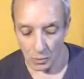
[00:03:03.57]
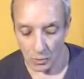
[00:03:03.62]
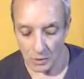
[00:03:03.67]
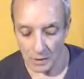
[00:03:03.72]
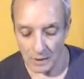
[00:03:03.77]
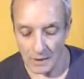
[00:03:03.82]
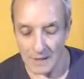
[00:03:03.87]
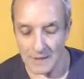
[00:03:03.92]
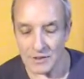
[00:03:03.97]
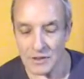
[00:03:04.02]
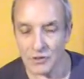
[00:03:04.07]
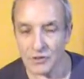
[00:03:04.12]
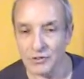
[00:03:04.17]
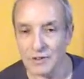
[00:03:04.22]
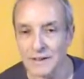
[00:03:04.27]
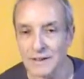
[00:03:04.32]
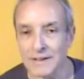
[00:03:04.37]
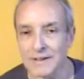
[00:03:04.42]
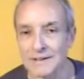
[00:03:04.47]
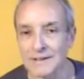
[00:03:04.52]
we are
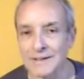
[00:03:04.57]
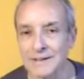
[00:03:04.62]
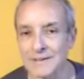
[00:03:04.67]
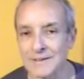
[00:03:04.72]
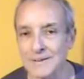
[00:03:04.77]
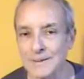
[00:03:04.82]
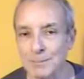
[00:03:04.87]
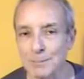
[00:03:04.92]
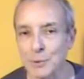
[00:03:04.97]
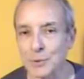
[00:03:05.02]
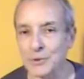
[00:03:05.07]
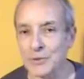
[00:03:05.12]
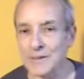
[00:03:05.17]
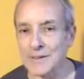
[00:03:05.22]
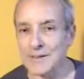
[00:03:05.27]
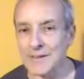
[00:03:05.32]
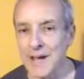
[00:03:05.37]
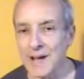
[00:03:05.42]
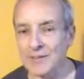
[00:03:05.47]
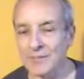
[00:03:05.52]
entering into the
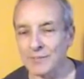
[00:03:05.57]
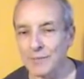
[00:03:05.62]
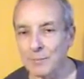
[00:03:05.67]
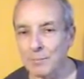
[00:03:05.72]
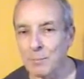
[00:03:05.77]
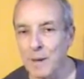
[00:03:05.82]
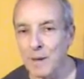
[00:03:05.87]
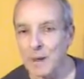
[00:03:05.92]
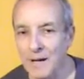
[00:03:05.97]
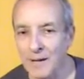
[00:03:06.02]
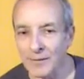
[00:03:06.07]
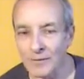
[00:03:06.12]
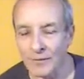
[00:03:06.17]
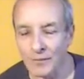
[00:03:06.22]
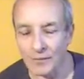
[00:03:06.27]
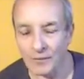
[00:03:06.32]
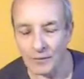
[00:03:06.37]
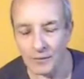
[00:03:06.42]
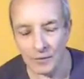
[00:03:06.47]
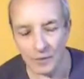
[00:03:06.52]
Bodhisattva
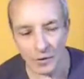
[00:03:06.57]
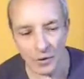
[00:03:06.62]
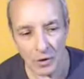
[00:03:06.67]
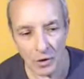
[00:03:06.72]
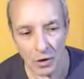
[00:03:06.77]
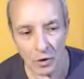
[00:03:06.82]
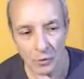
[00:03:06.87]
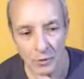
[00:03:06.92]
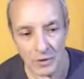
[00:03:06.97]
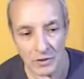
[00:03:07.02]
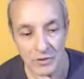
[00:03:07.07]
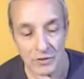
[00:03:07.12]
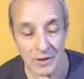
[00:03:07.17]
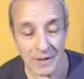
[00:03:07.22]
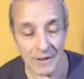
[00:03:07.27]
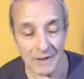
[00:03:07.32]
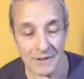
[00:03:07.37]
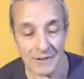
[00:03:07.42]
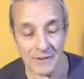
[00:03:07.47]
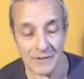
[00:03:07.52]
Path, which
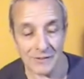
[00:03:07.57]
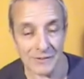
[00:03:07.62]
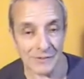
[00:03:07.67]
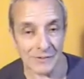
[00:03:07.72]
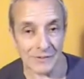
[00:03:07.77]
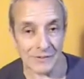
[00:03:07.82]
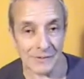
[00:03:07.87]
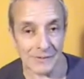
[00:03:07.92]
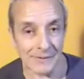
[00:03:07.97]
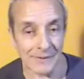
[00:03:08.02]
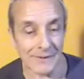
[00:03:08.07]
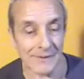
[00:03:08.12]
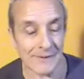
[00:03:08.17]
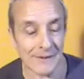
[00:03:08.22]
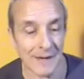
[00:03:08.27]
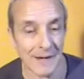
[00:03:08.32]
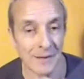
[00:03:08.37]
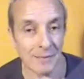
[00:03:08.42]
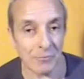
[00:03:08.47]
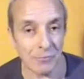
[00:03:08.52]
takes us to the
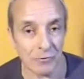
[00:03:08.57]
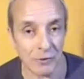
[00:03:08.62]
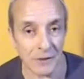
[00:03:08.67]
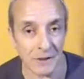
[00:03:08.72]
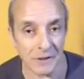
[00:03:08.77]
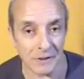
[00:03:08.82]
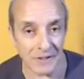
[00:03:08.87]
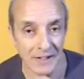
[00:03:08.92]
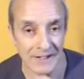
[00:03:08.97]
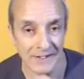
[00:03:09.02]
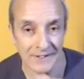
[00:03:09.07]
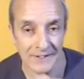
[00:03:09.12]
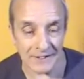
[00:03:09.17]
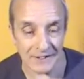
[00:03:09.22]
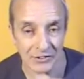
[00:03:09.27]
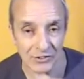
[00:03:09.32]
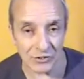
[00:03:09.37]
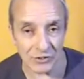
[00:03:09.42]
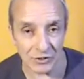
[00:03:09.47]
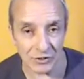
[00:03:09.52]
same
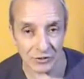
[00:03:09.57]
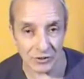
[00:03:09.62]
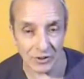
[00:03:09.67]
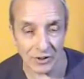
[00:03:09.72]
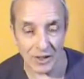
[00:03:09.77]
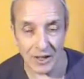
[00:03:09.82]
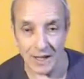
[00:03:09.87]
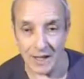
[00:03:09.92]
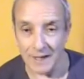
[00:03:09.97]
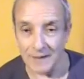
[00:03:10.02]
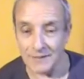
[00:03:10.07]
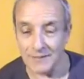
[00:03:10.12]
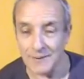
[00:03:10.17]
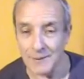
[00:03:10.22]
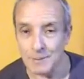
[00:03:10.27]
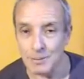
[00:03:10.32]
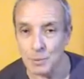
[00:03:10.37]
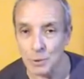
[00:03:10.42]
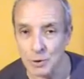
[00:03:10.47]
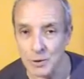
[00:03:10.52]
realization as
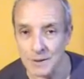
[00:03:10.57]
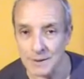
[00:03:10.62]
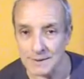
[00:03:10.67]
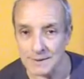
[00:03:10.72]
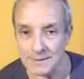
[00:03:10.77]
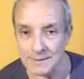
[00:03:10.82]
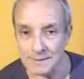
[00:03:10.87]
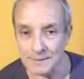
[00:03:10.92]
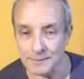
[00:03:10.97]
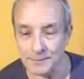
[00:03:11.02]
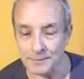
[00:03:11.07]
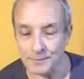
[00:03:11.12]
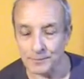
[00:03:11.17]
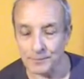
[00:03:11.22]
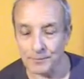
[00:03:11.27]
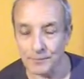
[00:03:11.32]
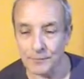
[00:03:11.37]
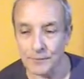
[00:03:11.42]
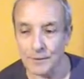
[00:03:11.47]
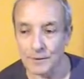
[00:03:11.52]
the Buddhas.
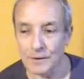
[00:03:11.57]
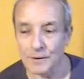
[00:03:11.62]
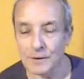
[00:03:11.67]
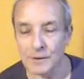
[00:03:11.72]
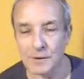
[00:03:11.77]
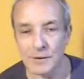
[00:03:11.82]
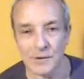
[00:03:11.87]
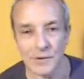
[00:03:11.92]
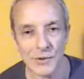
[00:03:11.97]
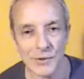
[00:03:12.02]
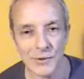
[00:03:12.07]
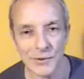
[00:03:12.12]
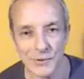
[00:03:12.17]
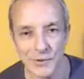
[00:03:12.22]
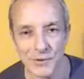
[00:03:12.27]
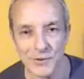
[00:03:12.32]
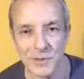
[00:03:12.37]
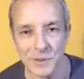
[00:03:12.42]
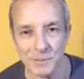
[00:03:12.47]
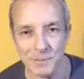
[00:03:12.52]
So it's
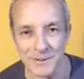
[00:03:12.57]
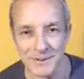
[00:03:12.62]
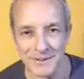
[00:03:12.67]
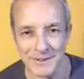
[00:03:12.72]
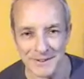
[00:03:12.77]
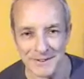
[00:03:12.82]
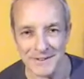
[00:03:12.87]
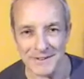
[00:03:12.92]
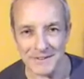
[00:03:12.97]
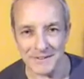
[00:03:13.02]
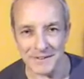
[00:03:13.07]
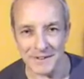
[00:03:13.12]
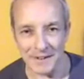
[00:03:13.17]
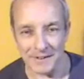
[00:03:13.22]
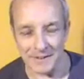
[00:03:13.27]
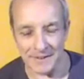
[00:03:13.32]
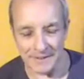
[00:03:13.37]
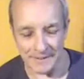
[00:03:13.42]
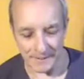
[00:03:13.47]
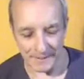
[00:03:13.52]
not to be sneezed
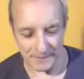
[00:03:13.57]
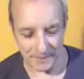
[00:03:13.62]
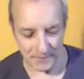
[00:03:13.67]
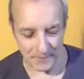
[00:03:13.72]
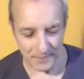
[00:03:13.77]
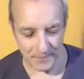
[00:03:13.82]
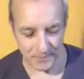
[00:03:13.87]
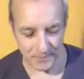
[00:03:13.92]
at, is it?